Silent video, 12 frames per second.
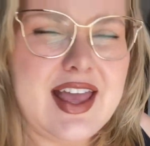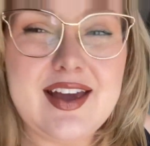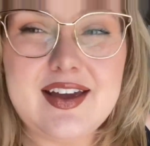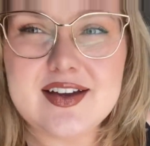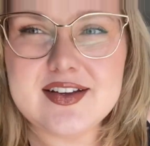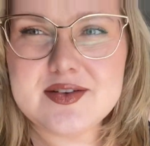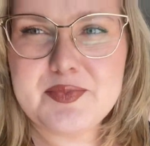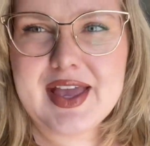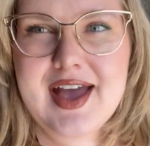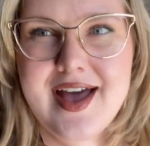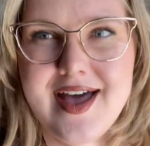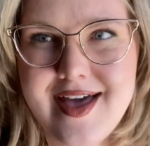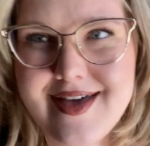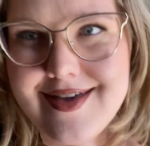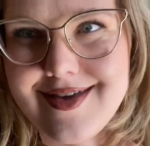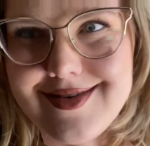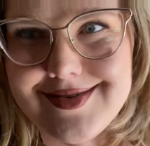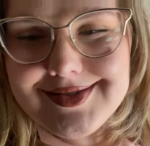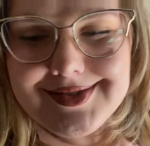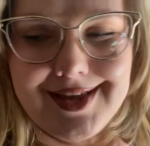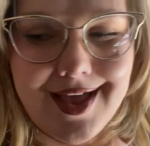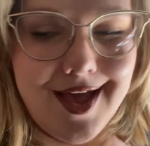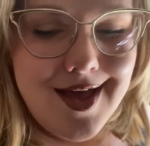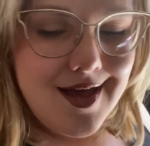And because
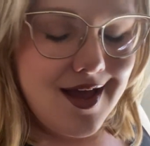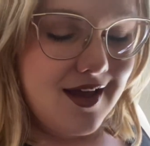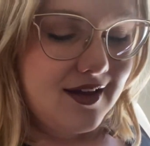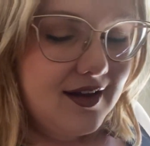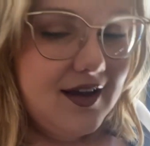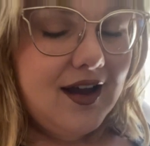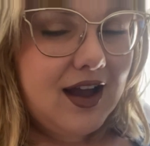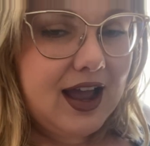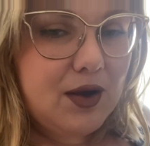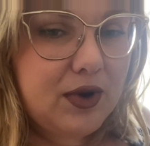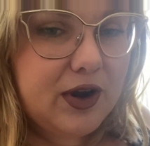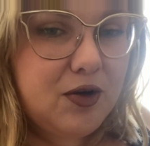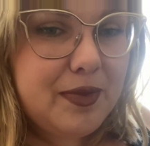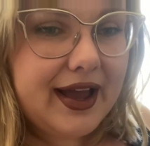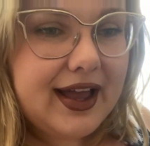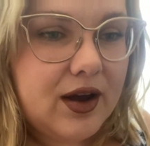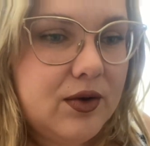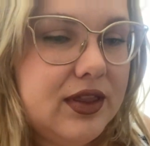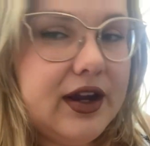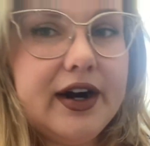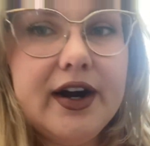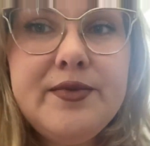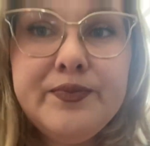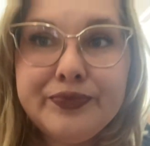I want to go back out
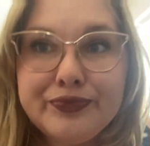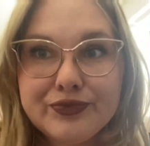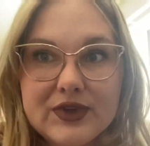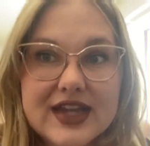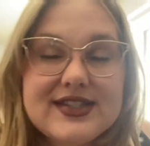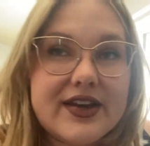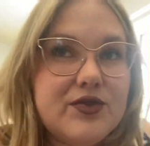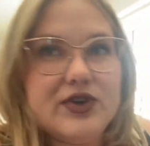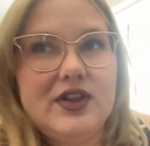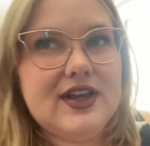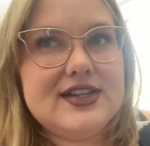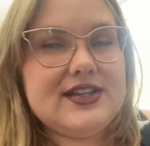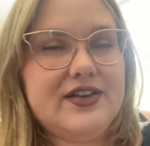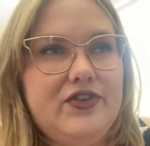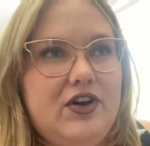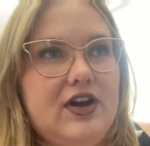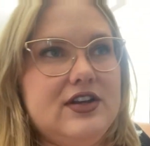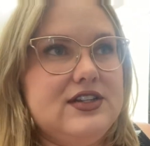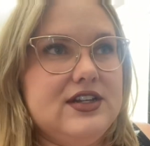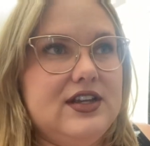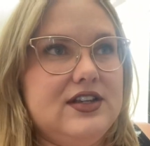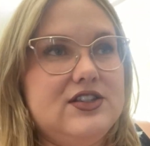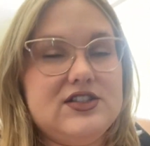there because I realized I forgot to